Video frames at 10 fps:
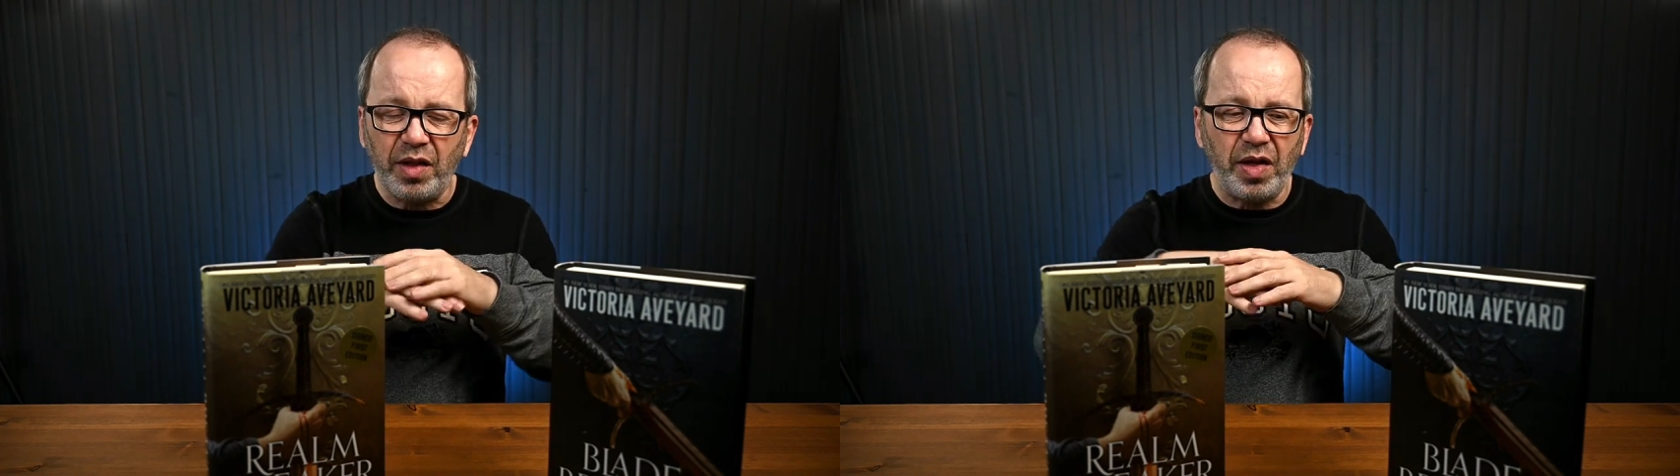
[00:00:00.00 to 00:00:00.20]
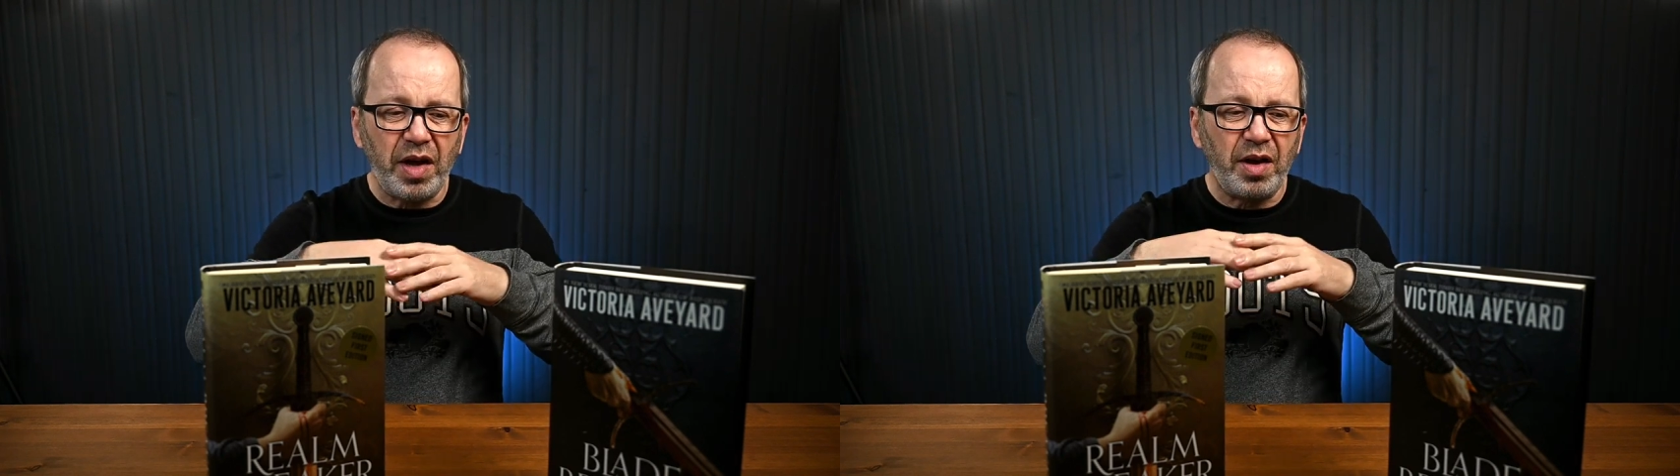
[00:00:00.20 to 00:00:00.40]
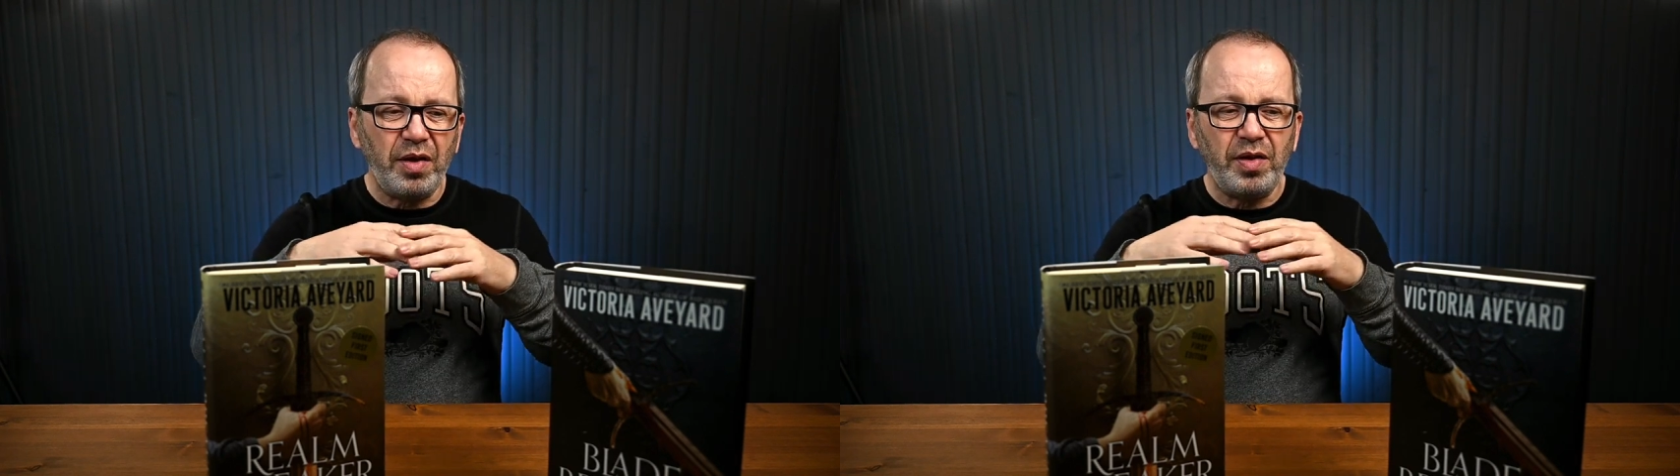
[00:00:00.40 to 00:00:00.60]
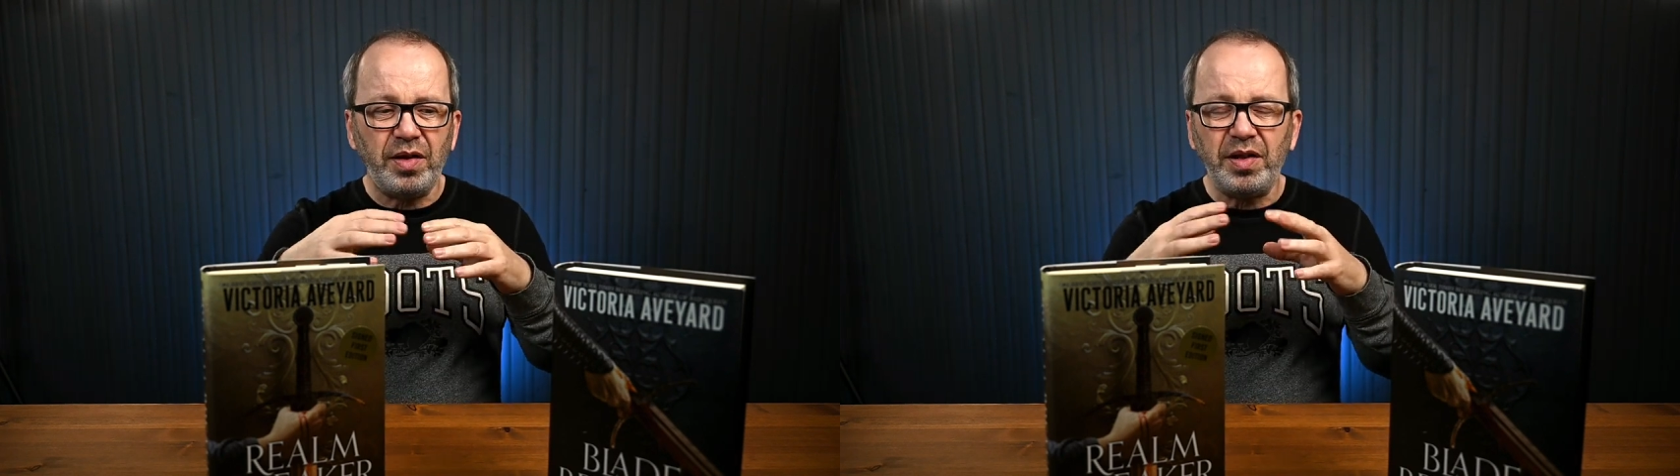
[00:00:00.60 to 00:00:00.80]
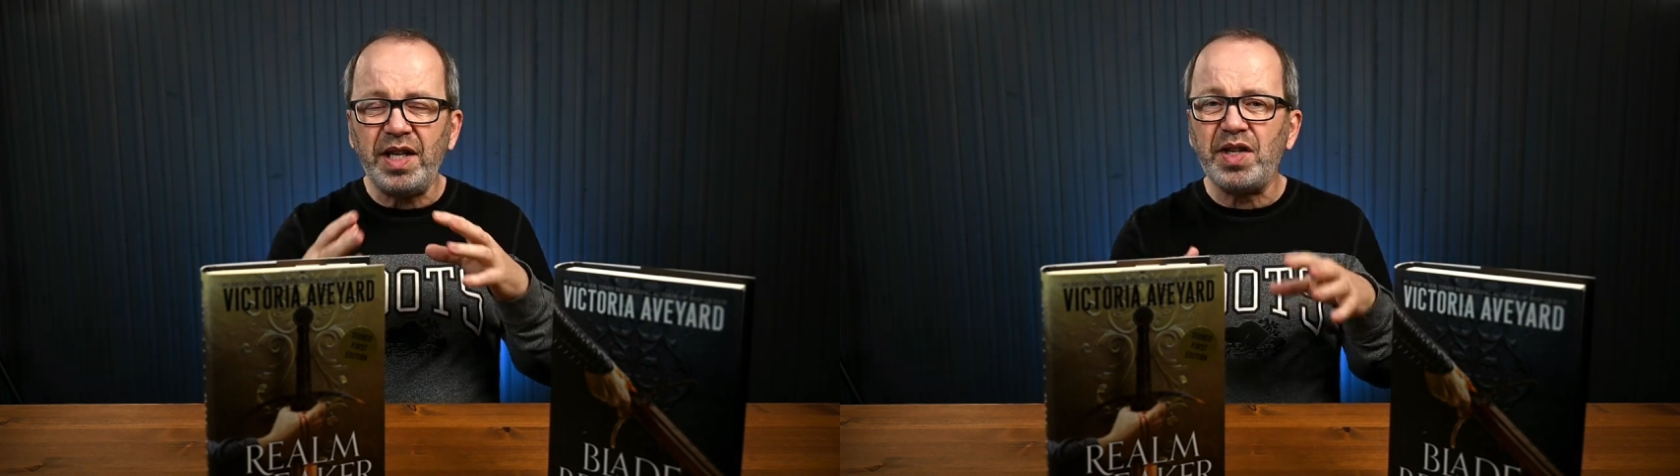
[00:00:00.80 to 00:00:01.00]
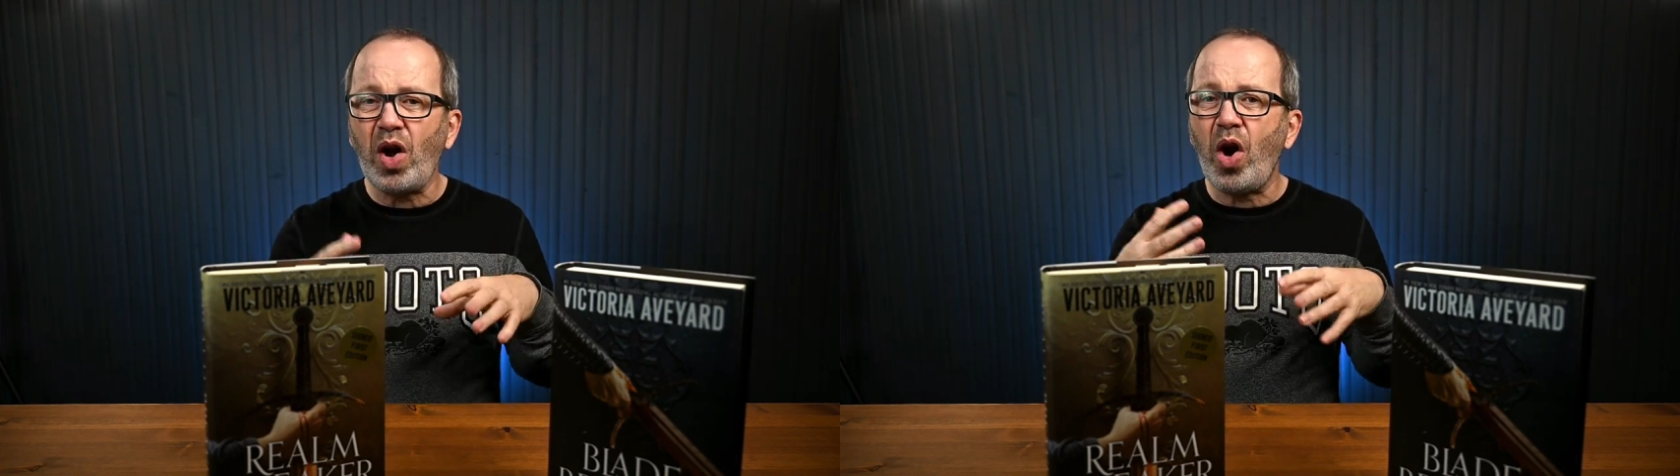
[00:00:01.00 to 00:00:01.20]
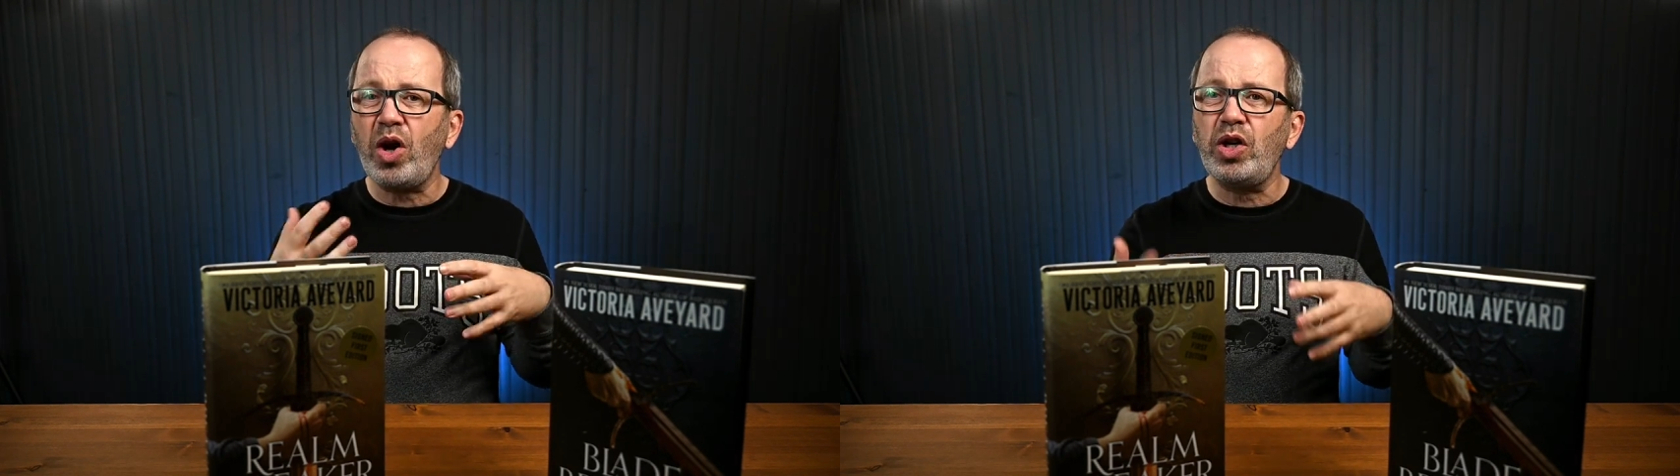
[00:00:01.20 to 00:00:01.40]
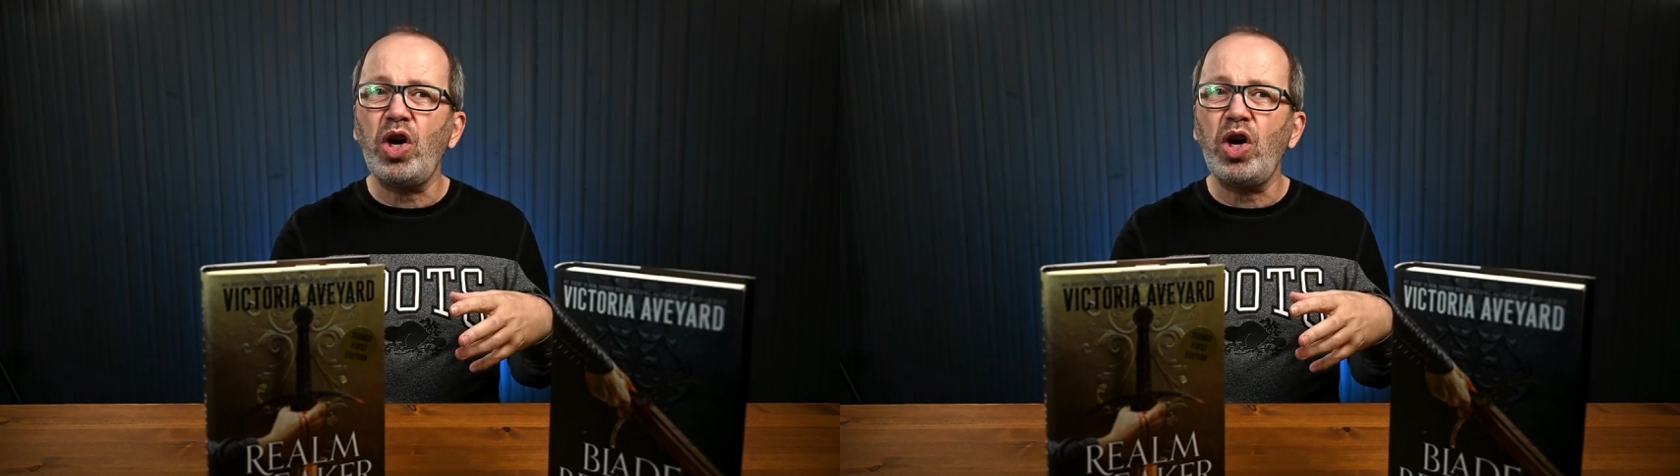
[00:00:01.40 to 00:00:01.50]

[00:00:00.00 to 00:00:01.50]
that these are